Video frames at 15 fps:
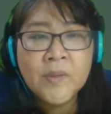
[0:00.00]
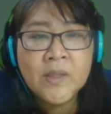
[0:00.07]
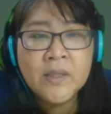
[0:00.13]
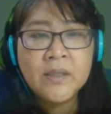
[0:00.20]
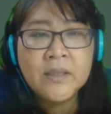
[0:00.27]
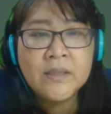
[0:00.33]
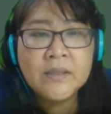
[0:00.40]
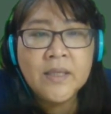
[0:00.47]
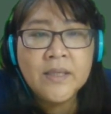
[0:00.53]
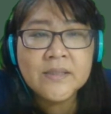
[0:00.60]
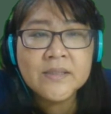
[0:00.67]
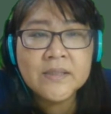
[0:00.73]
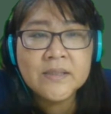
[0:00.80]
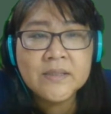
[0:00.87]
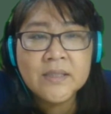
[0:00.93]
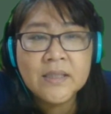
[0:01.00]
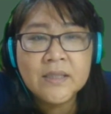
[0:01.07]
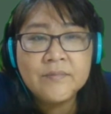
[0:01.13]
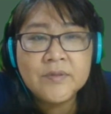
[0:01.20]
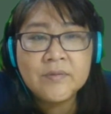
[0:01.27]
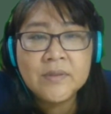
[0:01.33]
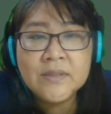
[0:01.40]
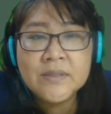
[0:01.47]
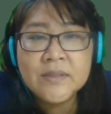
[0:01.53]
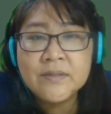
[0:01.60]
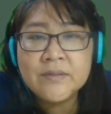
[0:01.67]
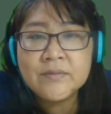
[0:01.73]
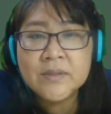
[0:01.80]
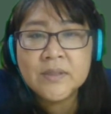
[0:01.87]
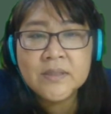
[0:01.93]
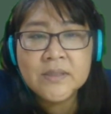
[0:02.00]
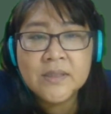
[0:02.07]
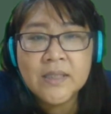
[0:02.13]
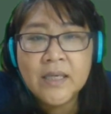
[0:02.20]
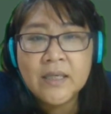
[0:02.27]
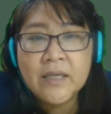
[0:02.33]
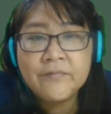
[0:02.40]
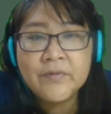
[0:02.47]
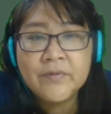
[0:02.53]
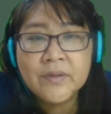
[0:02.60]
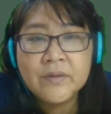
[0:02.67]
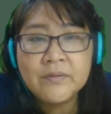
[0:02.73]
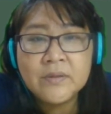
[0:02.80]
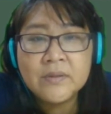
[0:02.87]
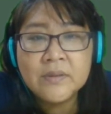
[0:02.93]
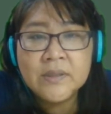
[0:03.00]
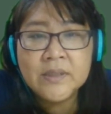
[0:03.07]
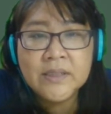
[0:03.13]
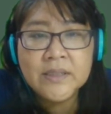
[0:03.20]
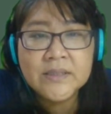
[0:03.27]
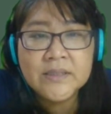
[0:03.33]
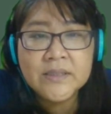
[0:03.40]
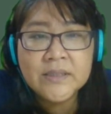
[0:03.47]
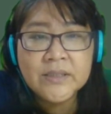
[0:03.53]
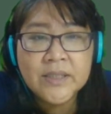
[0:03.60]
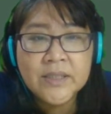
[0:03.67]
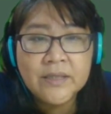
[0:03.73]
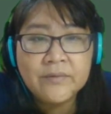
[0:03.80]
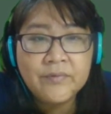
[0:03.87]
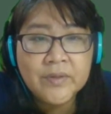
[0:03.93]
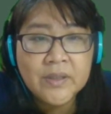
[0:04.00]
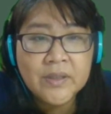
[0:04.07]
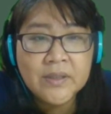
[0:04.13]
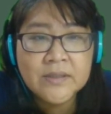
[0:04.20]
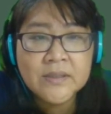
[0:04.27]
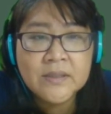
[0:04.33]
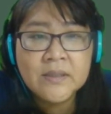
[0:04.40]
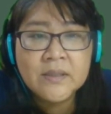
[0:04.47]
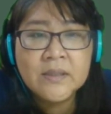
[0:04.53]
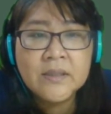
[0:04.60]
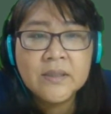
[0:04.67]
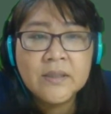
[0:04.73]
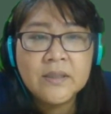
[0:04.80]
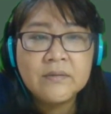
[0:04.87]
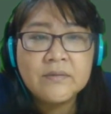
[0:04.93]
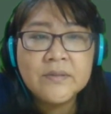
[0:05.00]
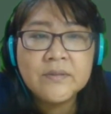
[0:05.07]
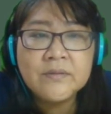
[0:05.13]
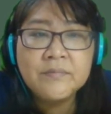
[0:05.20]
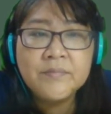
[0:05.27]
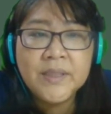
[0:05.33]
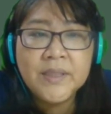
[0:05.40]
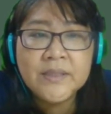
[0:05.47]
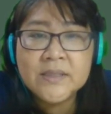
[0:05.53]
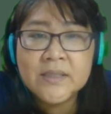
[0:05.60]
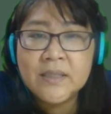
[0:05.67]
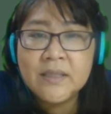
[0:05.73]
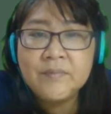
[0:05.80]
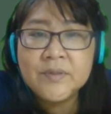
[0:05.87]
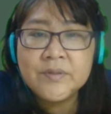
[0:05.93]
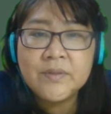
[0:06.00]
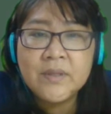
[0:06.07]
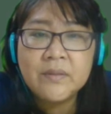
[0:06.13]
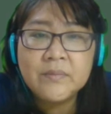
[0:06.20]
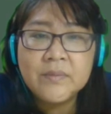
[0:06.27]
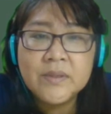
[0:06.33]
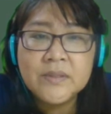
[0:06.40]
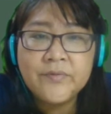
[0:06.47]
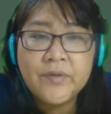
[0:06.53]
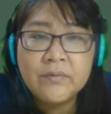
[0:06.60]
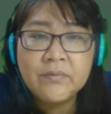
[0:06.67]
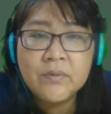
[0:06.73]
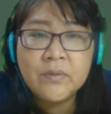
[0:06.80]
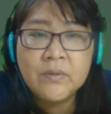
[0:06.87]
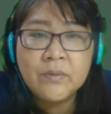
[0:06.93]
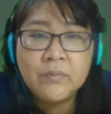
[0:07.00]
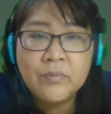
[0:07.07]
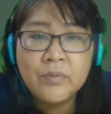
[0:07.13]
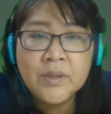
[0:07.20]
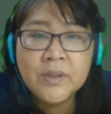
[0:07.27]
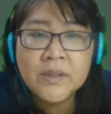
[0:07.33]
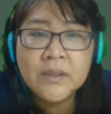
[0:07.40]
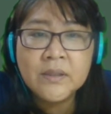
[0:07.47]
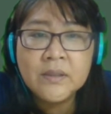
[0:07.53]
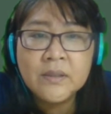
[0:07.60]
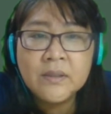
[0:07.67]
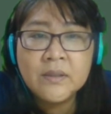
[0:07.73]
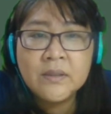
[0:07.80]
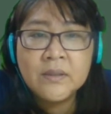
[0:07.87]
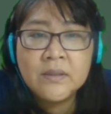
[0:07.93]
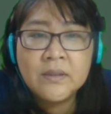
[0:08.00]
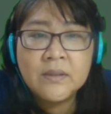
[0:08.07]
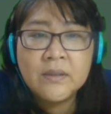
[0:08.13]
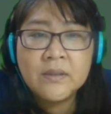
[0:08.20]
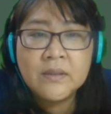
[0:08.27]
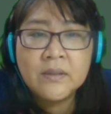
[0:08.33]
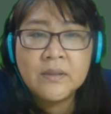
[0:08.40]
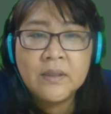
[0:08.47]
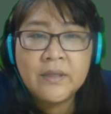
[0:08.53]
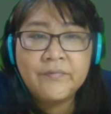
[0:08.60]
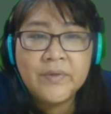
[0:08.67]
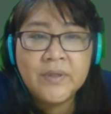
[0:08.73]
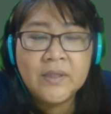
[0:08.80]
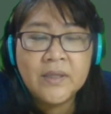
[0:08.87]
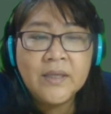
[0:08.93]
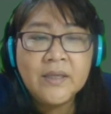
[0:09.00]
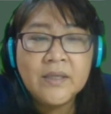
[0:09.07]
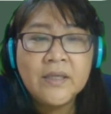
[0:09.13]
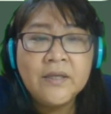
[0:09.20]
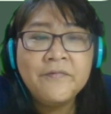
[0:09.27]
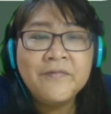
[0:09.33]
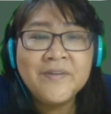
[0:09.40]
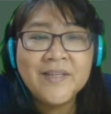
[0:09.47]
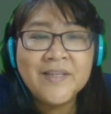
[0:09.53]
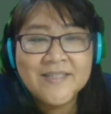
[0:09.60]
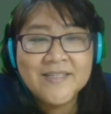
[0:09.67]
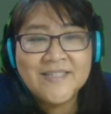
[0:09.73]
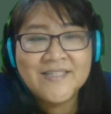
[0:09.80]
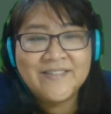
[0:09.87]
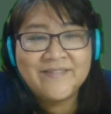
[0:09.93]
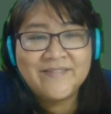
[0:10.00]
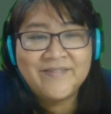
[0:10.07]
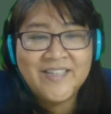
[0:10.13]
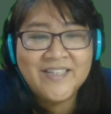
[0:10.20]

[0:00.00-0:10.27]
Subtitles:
He takes the time to listen to us and have a good, easy chat with us. He also makes time to help us with our homework every night if necessary.